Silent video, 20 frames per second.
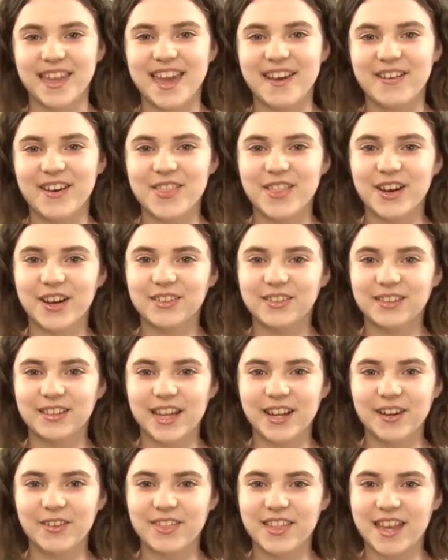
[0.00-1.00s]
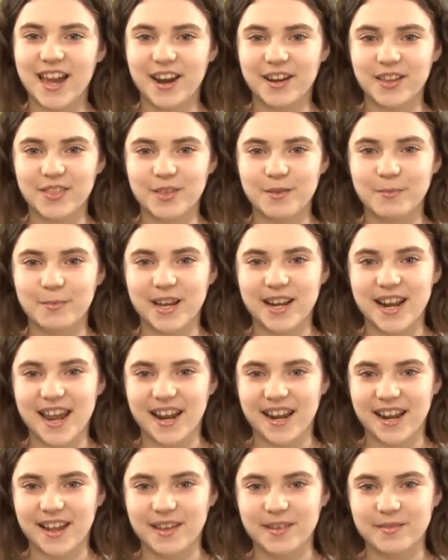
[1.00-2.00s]
E guardo le rodiare di un
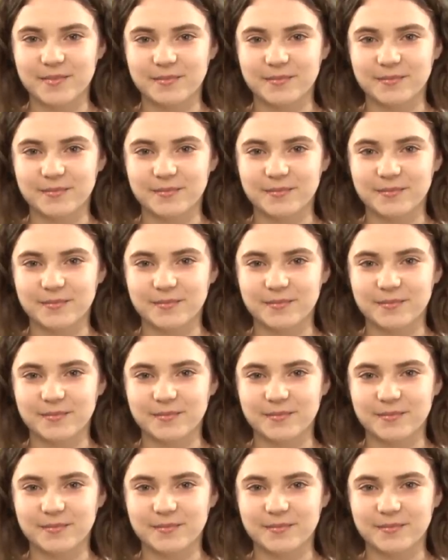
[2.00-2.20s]
banana.